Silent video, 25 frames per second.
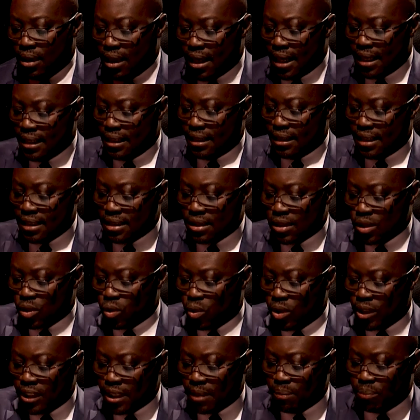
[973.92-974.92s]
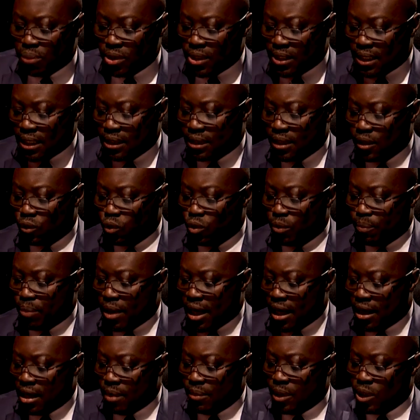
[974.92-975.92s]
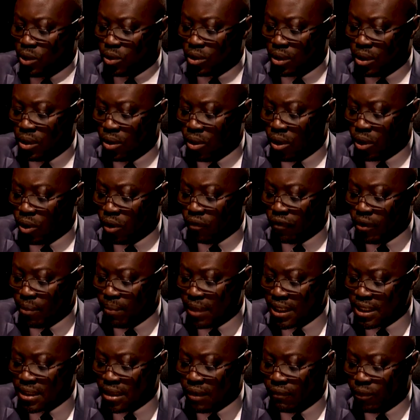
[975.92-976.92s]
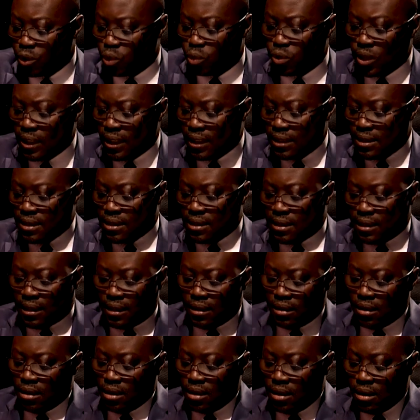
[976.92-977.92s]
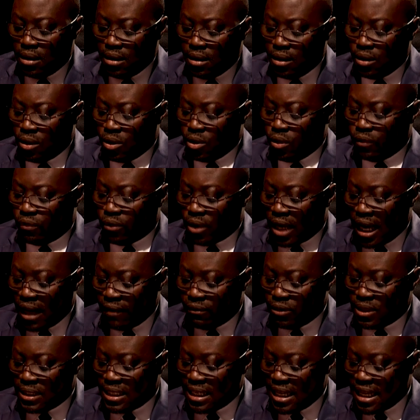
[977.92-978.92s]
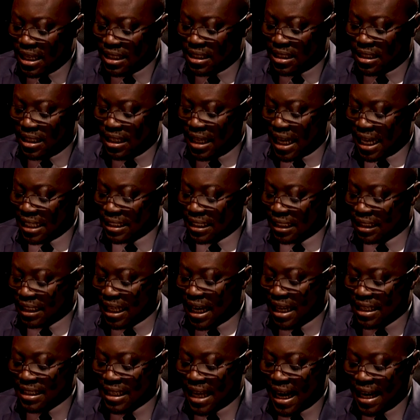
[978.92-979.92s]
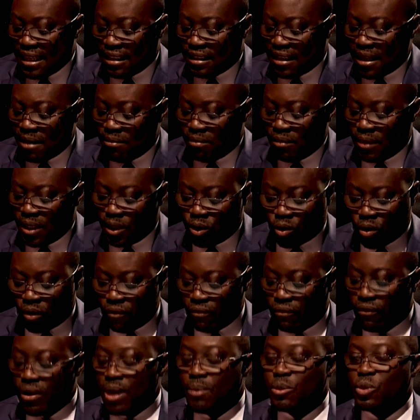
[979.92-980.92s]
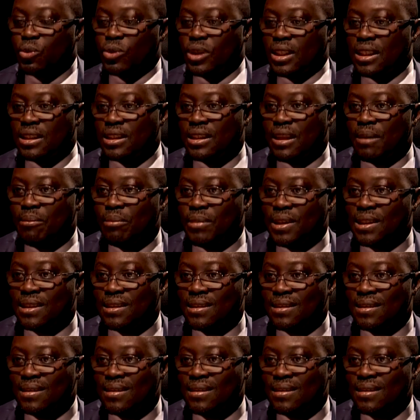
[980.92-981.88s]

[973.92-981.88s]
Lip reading: And this is what they presented to Parliament on November 7, 2016. If you have CST as a tax item, it confirms with these numbers.